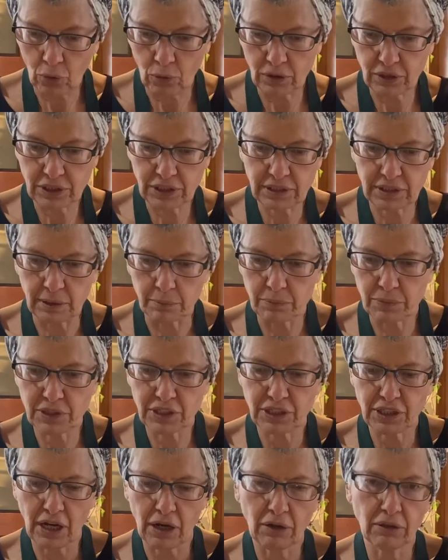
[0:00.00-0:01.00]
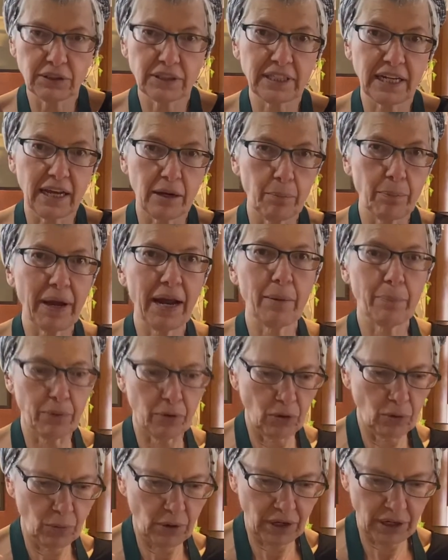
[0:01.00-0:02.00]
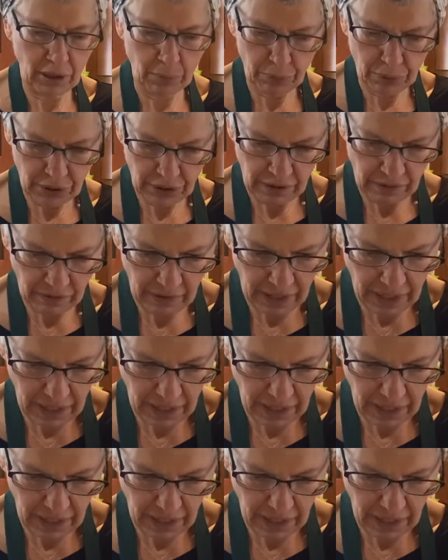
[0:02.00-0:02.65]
course some salt and pepper we're going to put in